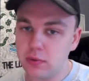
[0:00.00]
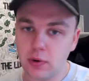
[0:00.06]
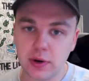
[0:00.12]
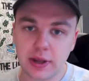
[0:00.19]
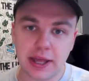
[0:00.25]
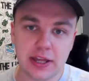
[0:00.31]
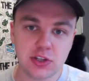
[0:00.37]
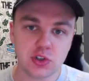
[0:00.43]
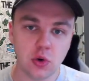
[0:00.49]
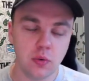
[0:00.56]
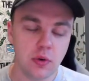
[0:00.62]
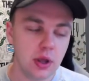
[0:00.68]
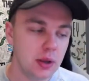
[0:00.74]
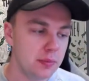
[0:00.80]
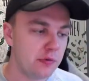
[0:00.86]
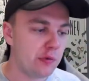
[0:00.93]
Okay, so
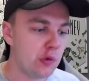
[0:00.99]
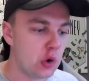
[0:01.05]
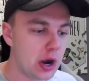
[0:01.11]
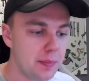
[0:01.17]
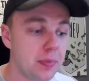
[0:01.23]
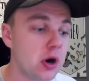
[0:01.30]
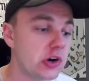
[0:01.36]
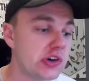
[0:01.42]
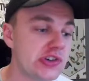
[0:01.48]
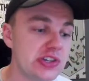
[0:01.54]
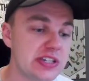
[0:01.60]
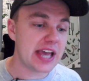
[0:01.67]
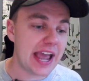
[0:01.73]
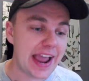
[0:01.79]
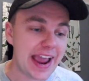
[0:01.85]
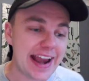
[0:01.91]
before I purchase
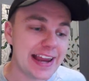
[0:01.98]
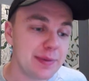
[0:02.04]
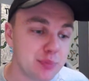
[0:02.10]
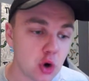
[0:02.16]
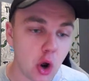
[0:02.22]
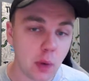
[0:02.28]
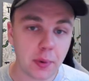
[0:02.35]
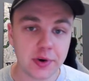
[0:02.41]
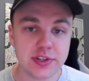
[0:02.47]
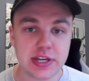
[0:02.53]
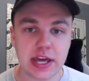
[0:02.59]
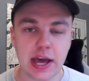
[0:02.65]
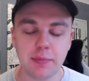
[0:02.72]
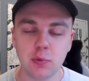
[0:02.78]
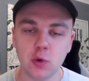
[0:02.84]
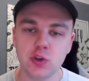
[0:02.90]
any property,
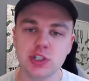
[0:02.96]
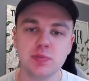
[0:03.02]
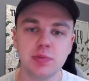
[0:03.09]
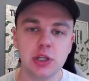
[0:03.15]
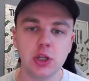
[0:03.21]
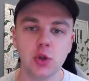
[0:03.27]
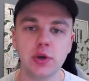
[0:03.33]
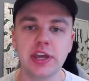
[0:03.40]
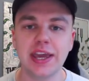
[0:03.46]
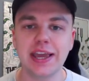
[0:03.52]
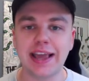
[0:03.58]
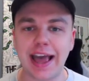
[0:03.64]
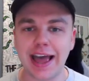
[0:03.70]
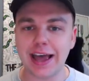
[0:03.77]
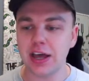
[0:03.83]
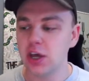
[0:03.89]
I'm going to be looking
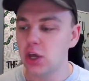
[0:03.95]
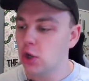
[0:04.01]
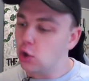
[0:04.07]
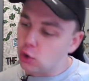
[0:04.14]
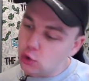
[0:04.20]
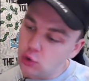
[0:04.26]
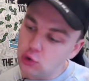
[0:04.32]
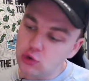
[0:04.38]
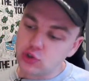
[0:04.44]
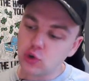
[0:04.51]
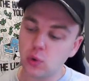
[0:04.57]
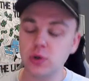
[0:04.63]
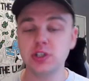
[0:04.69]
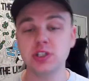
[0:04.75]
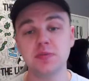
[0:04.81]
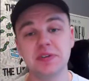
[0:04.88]
at who's
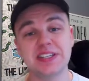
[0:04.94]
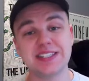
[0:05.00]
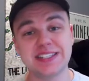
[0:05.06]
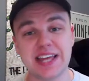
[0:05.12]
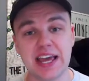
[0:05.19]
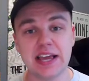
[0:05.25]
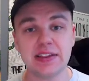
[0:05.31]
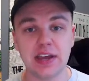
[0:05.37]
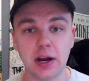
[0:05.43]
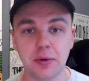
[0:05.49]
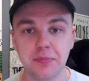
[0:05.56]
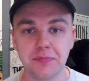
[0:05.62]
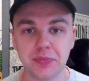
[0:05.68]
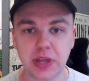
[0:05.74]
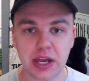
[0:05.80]
going to be staying there.